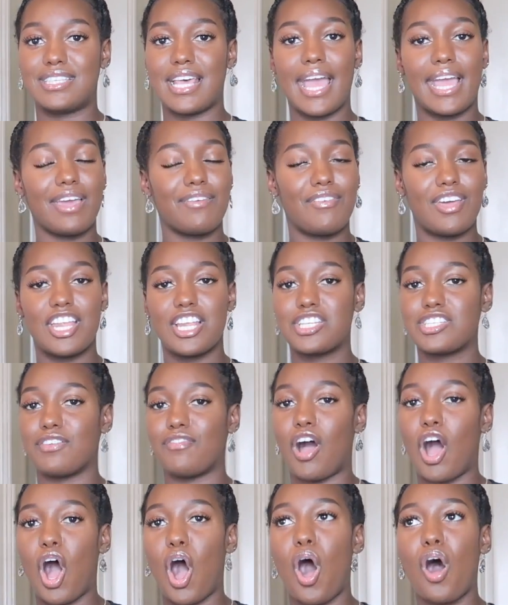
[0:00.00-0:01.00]
Take advantage
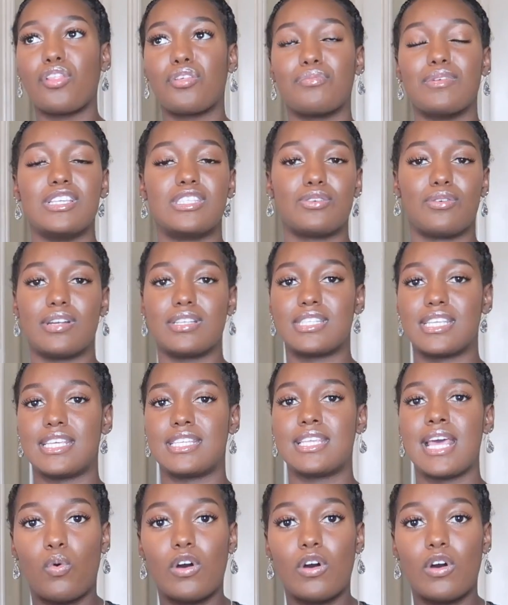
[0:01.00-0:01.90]
of all the resources.